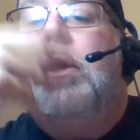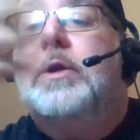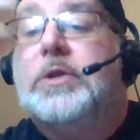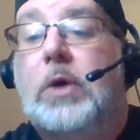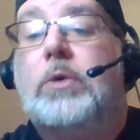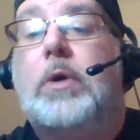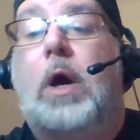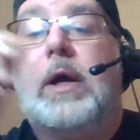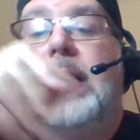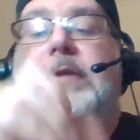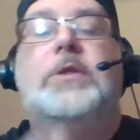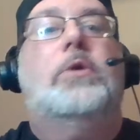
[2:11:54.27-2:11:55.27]
So,
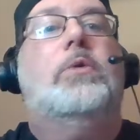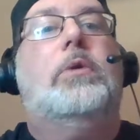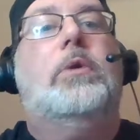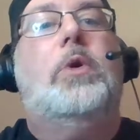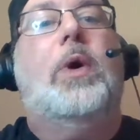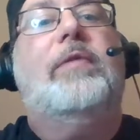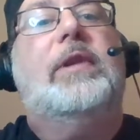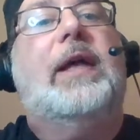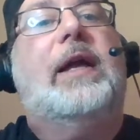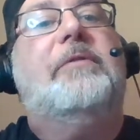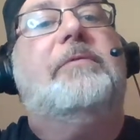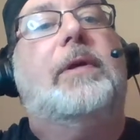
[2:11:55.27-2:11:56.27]
okay, so you have a
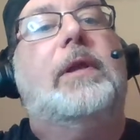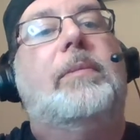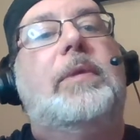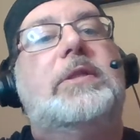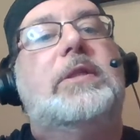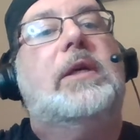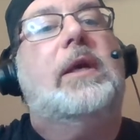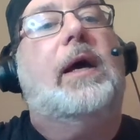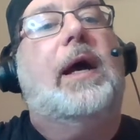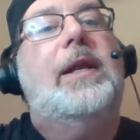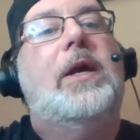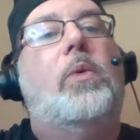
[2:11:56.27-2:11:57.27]
lot of let me see.
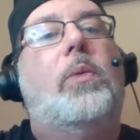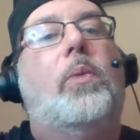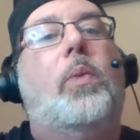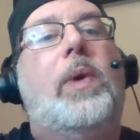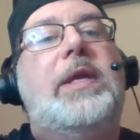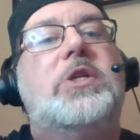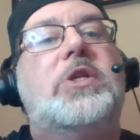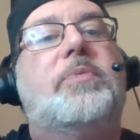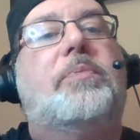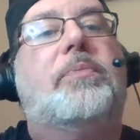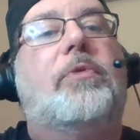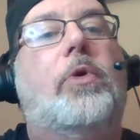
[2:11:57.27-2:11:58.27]
I know we just
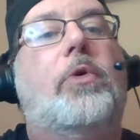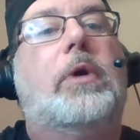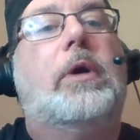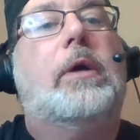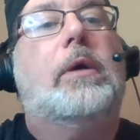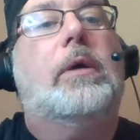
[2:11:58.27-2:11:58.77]
broke